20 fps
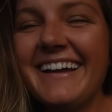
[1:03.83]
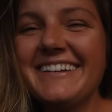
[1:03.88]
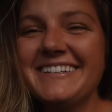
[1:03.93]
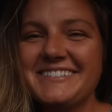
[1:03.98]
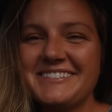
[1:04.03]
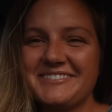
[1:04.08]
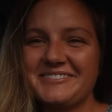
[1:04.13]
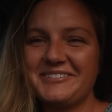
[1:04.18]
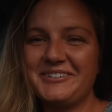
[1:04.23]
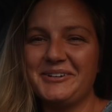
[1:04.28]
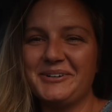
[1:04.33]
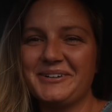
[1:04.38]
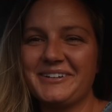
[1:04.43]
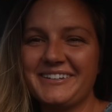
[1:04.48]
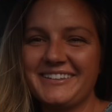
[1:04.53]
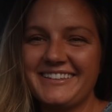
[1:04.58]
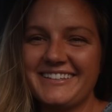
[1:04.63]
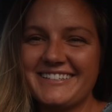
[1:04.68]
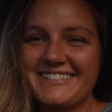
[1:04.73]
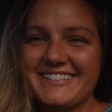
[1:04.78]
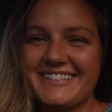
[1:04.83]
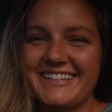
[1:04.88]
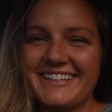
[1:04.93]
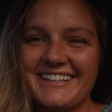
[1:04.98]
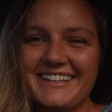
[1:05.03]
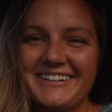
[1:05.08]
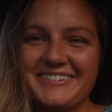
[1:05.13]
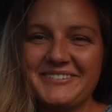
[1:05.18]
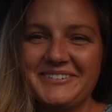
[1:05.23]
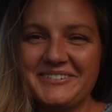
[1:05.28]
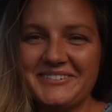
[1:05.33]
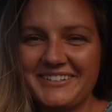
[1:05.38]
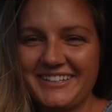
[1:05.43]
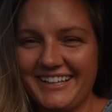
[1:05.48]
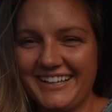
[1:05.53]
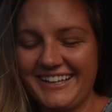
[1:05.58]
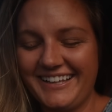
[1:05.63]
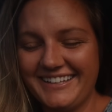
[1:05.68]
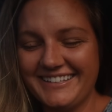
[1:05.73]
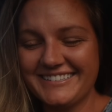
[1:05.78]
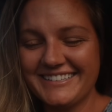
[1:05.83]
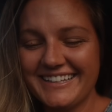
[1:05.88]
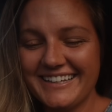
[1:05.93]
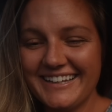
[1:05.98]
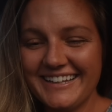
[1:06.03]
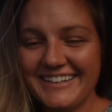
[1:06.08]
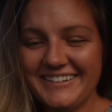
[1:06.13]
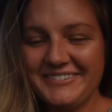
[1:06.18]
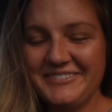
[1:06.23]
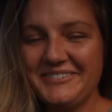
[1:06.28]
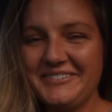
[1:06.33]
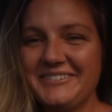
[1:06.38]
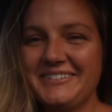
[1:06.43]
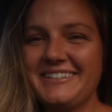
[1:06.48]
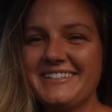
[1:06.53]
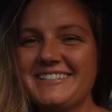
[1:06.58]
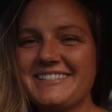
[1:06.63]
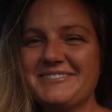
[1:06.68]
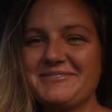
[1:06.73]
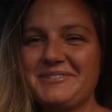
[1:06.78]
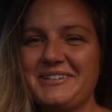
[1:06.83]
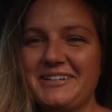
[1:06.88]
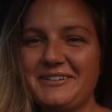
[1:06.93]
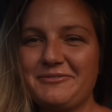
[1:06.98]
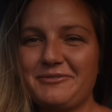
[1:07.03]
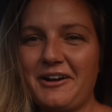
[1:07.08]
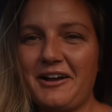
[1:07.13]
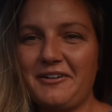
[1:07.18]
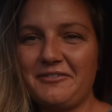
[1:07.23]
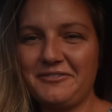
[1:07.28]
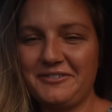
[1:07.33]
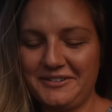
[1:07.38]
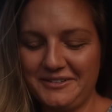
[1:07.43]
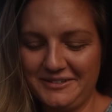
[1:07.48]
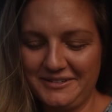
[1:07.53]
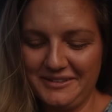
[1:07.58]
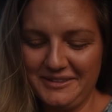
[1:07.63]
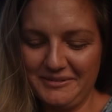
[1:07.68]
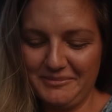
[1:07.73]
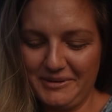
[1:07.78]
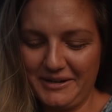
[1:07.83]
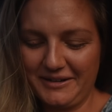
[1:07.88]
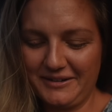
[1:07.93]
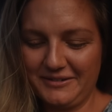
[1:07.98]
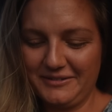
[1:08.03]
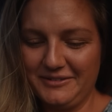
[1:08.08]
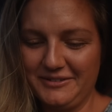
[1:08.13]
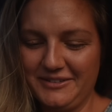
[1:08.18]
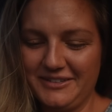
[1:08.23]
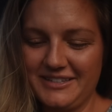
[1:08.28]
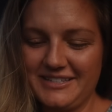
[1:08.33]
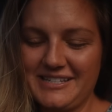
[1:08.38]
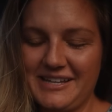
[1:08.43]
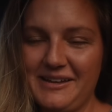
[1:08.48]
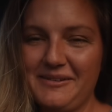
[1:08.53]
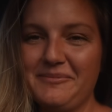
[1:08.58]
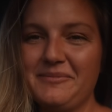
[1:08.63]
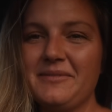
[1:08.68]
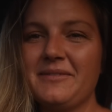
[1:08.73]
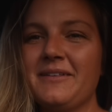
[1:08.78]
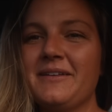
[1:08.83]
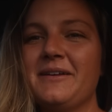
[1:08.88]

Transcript: just recorded this, and then we realized, we realized we had Raffi on in the background the whole time.